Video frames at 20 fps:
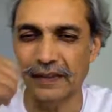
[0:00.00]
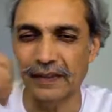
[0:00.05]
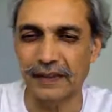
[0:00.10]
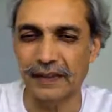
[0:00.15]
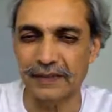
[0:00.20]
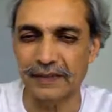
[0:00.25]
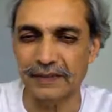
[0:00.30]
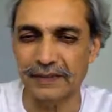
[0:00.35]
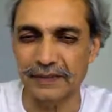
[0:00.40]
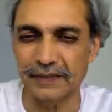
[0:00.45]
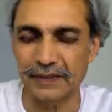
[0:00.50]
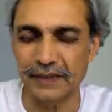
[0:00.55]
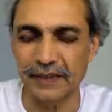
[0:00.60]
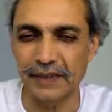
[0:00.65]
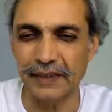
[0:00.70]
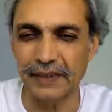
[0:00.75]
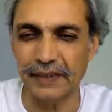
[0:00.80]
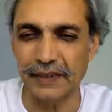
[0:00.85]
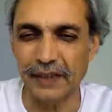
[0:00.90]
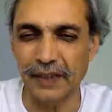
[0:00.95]

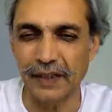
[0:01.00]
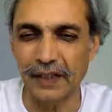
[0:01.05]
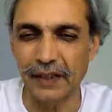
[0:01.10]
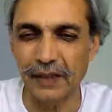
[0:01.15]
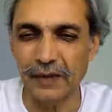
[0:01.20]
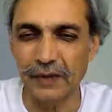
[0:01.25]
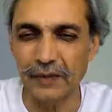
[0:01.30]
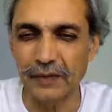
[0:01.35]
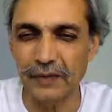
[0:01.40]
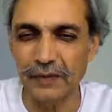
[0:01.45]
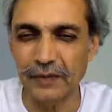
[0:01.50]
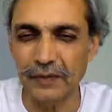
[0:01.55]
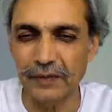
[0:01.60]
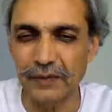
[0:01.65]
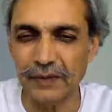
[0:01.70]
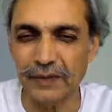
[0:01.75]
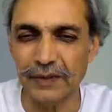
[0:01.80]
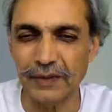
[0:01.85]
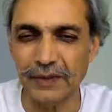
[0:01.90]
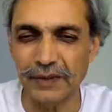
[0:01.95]
Screen
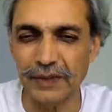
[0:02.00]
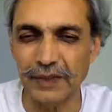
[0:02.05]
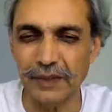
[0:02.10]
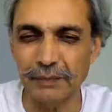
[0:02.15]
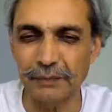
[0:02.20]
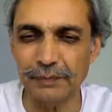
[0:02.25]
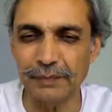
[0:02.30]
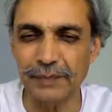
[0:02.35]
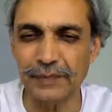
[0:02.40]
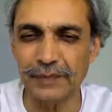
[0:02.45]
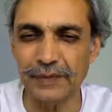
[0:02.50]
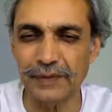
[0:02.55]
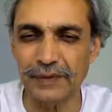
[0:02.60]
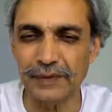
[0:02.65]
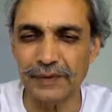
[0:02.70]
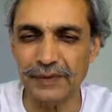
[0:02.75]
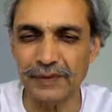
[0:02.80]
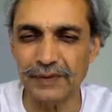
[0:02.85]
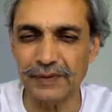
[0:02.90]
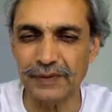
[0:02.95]
down. Turn up
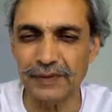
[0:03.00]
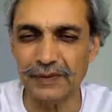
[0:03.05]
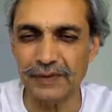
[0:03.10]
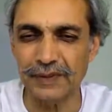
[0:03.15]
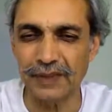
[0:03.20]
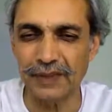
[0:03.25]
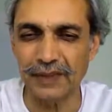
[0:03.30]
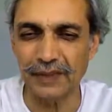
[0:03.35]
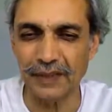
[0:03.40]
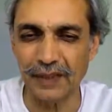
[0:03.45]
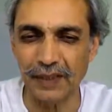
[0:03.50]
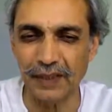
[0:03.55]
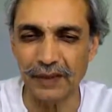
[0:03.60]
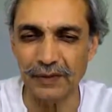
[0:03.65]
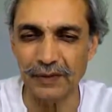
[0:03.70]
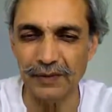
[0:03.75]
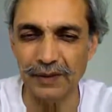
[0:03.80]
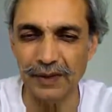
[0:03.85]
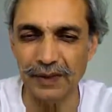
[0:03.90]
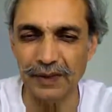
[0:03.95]
your screen
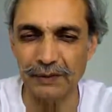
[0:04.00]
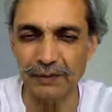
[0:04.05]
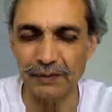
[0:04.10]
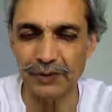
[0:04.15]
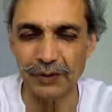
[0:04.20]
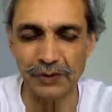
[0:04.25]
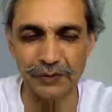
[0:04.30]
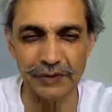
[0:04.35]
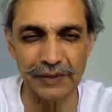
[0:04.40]
down a little so